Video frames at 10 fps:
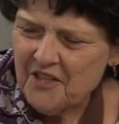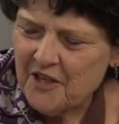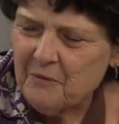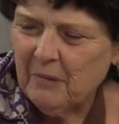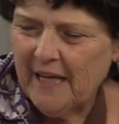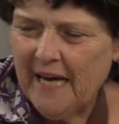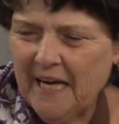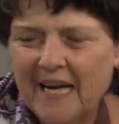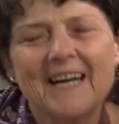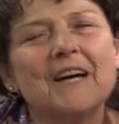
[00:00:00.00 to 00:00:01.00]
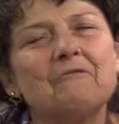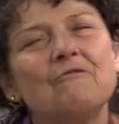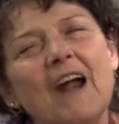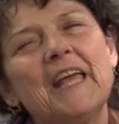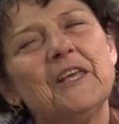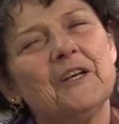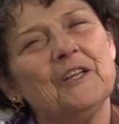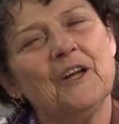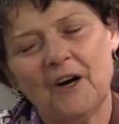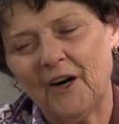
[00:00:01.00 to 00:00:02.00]
just play
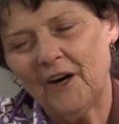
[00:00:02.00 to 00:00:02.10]
regular.